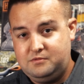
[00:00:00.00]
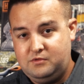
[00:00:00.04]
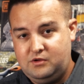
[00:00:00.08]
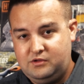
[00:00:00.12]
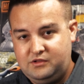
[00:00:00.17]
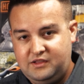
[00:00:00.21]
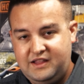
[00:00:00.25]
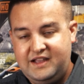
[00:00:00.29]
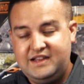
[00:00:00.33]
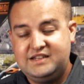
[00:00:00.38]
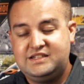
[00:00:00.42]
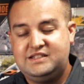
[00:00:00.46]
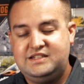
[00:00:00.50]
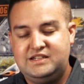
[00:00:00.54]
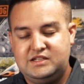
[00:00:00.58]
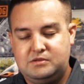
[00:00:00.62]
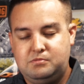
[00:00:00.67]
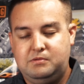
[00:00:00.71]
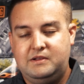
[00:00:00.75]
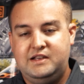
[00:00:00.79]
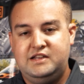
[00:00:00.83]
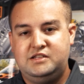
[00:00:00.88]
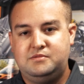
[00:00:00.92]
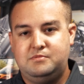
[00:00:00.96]
less
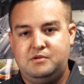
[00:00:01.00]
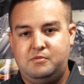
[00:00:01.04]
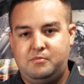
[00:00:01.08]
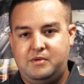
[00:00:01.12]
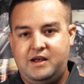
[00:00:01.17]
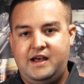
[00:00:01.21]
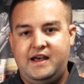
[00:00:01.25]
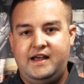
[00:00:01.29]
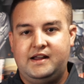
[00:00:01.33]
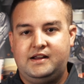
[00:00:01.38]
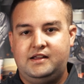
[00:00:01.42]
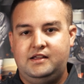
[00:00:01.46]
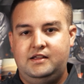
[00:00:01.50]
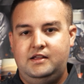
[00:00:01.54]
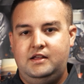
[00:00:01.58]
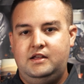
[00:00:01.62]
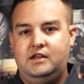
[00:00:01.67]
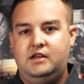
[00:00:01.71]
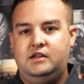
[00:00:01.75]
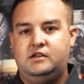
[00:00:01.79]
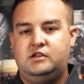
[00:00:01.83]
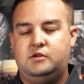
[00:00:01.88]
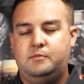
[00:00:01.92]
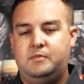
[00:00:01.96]
displacement back
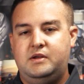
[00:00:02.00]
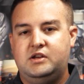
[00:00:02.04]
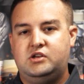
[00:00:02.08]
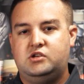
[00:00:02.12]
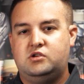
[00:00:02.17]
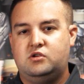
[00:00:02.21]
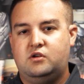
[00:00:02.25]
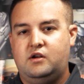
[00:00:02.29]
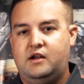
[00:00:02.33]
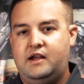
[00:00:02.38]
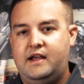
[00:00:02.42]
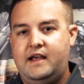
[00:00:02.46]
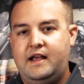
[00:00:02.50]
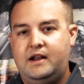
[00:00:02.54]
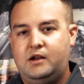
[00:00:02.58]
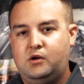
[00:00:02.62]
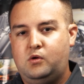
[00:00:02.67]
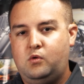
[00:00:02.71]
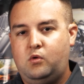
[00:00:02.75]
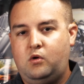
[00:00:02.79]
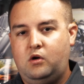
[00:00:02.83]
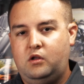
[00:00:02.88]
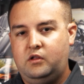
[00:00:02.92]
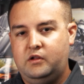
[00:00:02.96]
to make sure I had a
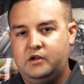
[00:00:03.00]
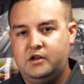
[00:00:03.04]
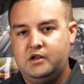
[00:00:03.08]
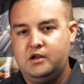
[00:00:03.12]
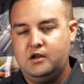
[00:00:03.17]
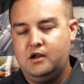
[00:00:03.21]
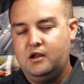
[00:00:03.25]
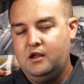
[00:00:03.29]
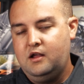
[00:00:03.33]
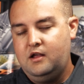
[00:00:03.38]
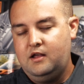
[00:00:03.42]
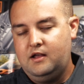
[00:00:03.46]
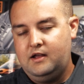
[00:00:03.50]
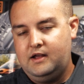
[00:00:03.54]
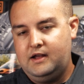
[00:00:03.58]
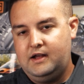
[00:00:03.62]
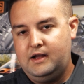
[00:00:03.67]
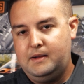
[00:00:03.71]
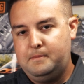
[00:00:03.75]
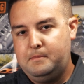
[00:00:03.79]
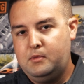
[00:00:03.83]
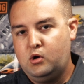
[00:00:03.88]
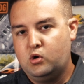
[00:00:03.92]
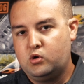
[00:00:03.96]
quality
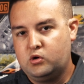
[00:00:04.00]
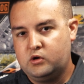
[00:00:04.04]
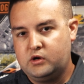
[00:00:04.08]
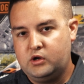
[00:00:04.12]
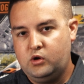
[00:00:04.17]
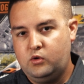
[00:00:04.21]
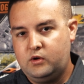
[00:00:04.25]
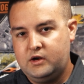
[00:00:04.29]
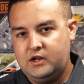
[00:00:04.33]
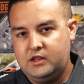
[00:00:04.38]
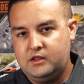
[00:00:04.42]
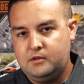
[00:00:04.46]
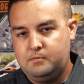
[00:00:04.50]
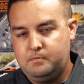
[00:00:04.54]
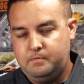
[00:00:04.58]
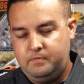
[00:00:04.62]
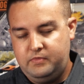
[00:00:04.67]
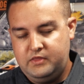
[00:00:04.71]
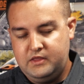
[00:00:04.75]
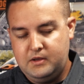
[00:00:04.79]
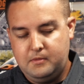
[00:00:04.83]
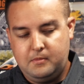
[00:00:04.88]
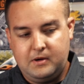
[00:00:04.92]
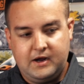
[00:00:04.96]
motor going in
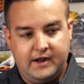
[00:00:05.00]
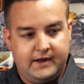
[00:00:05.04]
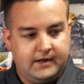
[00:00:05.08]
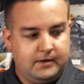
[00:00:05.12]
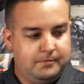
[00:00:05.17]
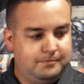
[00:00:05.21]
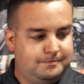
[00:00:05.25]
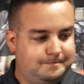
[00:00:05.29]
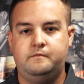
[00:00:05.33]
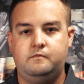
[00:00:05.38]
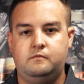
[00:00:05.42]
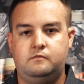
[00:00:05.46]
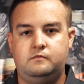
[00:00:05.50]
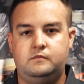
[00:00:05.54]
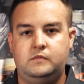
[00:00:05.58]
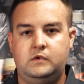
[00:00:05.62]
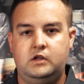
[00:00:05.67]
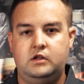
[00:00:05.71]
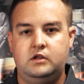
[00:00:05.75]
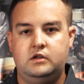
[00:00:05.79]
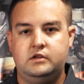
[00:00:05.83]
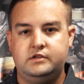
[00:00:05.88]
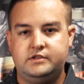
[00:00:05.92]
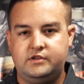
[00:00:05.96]
the bike.
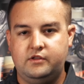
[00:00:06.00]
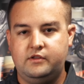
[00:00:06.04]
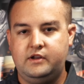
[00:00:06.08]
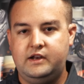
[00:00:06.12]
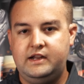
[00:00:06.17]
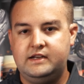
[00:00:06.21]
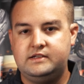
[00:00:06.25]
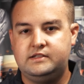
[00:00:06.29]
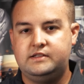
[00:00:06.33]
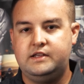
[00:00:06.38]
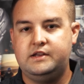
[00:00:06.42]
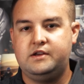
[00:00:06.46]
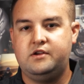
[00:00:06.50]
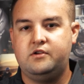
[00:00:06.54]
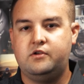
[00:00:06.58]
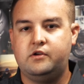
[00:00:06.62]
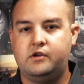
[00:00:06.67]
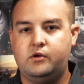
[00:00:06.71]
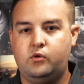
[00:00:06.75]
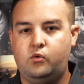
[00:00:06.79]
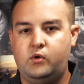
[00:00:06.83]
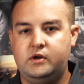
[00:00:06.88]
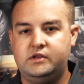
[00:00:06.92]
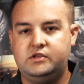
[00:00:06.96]
So the next thing you're
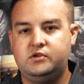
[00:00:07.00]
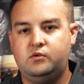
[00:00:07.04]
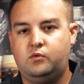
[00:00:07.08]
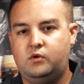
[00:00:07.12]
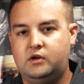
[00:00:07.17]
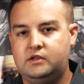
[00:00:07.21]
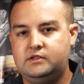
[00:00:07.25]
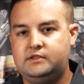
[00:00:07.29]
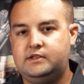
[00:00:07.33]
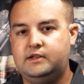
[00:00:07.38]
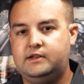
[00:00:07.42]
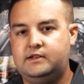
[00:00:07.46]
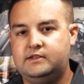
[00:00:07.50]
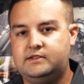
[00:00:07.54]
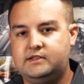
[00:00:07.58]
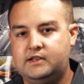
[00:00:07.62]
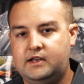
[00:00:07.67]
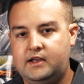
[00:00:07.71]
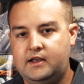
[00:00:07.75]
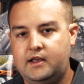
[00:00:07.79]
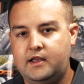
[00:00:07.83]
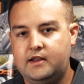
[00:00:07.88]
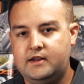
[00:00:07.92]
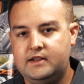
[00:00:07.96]
going to want to
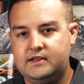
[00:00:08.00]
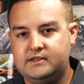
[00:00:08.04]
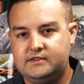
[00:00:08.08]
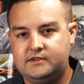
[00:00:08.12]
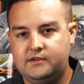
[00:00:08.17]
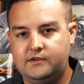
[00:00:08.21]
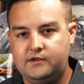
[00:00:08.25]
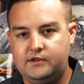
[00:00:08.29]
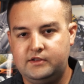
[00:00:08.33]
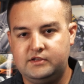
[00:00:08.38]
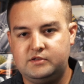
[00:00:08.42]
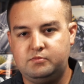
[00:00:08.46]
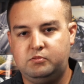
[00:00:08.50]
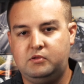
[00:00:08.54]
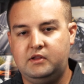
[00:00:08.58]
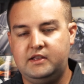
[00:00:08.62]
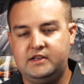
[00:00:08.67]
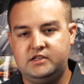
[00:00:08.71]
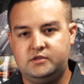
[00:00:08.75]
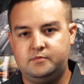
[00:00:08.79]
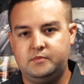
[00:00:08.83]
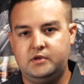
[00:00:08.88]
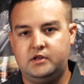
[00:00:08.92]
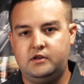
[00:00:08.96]
decide is the
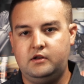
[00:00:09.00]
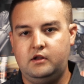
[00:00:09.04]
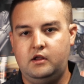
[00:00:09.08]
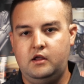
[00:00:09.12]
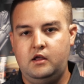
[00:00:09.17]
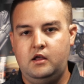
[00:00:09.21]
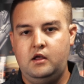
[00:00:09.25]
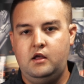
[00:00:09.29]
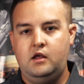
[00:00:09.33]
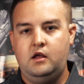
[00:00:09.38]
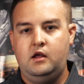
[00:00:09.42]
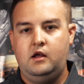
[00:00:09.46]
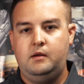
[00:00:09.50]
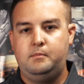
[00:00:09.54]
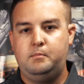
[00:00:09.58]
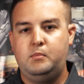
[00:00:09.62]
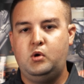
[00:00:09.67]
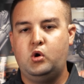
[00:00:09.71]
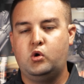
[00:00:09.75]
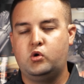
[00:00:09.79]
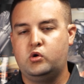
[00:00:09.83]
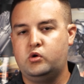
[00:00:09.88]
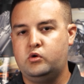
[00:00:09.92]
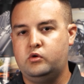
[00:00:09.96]
displacement
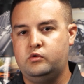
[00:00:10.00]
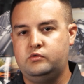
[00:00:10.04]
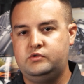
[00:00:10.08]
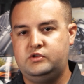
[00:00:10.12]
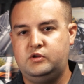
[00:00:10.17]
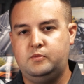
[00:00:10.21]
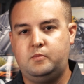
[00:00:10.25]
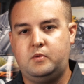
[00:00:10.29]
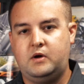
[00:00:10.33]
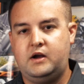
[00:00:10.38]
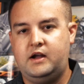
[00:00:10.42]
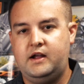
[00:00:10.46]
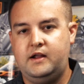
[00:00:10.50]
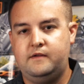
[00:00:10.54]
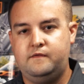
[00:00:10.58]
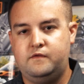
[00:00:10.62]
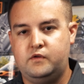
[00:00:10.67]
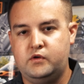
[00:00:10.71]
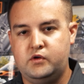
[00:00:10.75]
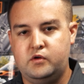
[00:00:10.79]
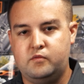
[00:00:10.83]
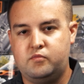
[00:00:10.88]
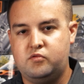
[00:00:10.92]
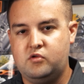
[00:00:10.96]
motor to buy
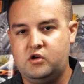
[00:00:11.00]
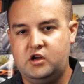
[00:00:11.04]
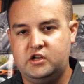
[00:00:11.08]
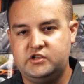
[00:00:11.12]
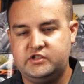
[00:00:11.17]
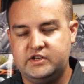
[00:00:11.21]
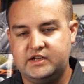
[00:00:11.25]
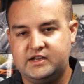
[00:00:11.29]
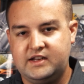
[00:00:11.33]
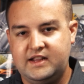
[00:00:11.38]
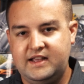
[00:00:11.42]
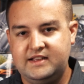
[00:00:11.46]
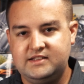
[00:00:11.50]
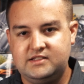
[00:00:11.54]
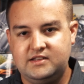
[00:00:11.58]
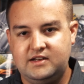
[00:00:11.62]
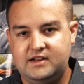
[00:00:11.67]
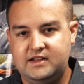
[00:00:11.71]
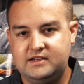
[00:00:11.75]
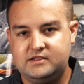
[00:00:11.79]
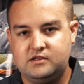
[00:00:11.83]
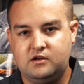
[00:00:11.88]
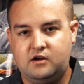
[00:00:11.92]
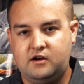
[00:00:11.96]
for your project.
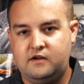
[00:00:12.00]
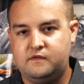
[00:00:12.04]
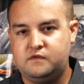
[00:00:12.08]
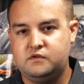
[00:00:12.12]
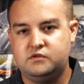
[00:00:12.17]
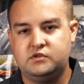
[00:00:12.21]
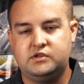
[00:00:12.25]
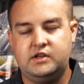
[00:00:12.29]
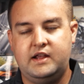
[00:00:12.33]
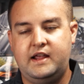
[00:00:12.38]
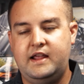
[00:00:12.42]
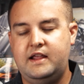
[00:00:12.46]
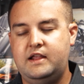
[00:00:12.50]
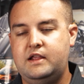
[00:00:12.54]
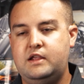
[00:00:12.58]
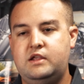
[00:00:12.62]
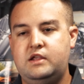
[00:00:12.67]
S&S offers a